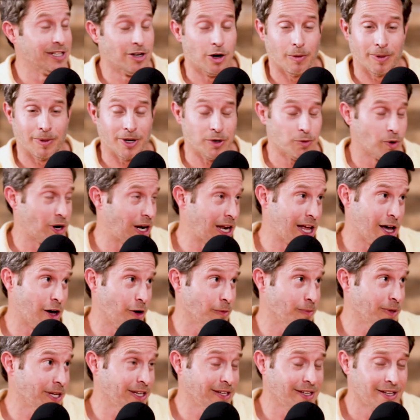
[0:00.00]
Nobody wanted to
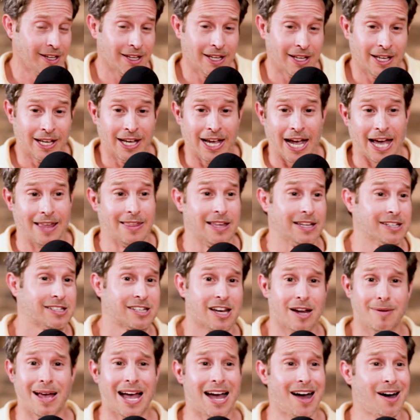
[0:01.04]
help me. And then
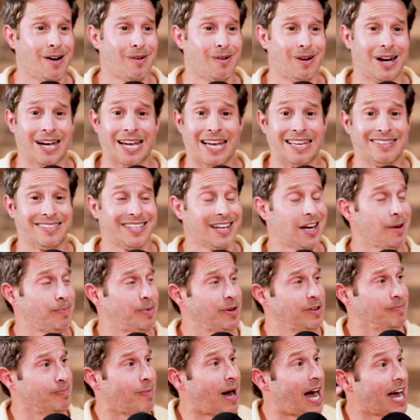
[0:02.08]
somehow I ended up
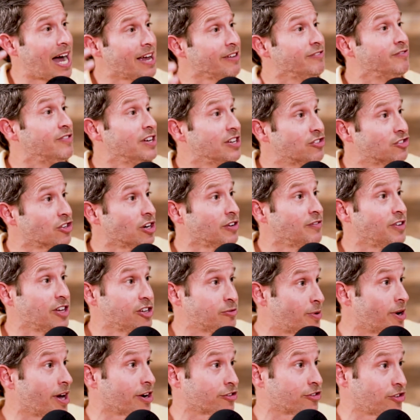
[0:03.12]
in my vision of his
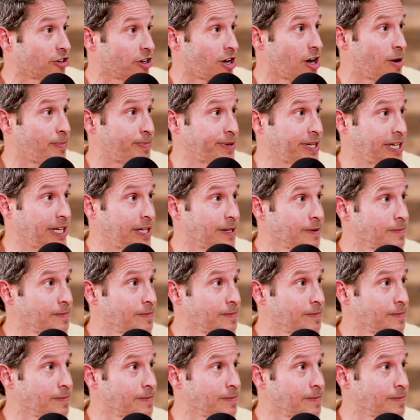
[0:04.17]
production company.